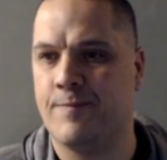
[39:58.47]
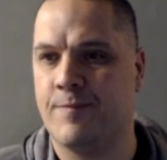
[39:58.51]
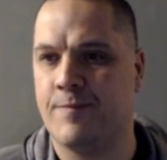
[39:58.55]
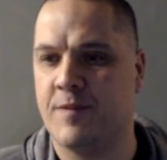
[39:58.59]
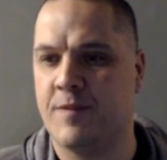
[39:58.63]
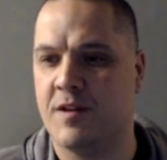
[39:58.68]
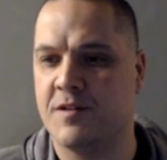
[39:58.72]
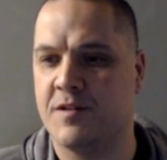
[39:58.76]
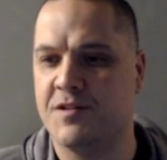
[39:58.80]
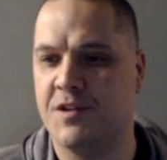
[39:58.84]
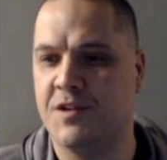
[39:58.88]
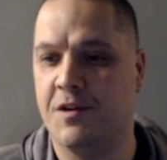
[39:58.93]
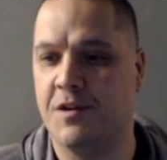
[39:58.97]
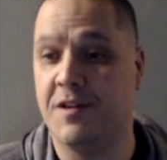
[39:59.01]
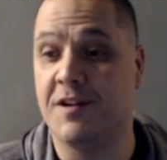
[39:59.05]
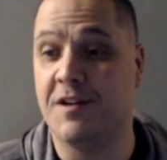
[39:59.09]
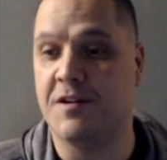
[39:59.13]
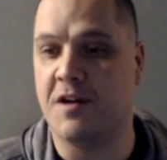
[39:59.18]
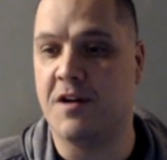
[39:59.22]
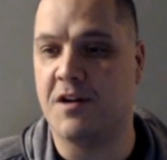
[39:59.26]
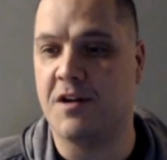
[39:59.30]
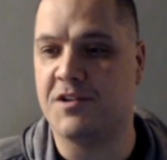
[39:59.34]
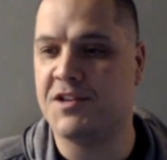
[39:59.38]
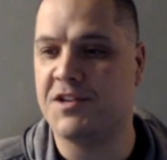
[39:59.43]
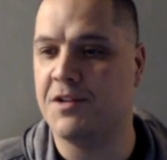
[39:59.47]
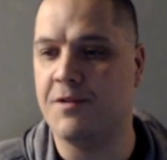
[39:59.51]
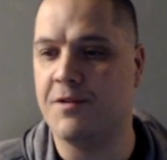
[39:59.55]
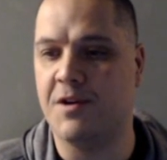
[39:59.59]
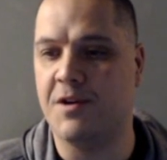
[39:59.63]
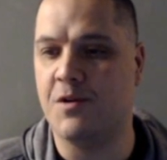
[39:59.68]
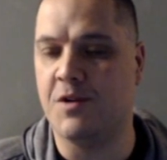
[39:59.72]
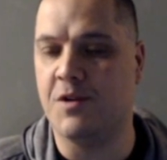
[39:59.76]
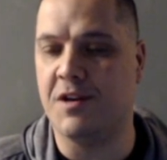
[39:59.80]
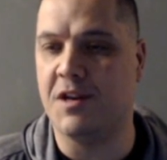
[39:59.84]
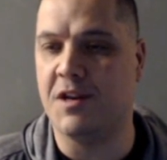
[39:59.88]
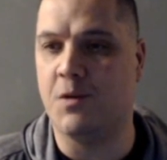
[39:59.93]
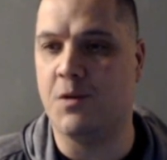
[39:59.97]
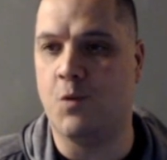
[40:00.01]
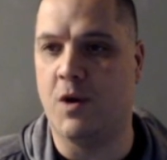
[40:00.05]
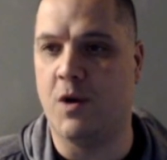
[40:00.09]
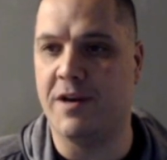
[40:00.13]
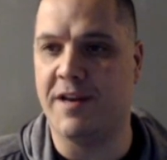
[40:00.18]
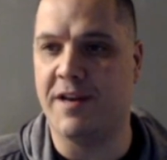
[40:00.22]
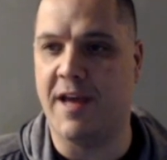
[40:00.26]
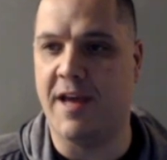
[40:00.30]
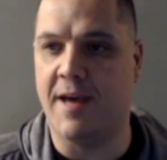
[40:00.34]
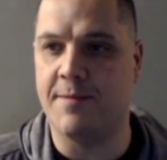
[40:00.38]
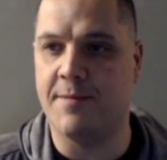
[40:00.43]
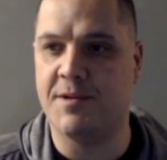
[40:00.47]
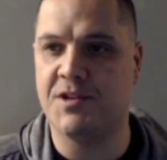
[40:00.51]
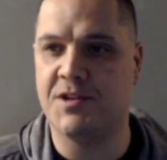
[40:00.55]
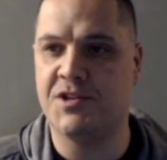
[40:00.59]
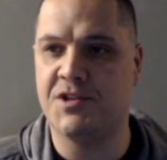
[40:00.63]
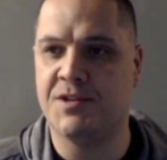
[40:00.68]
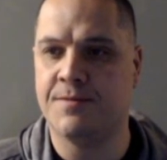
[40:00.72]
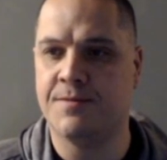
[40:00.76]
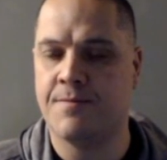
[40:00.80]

So their artillery only did 1 damage.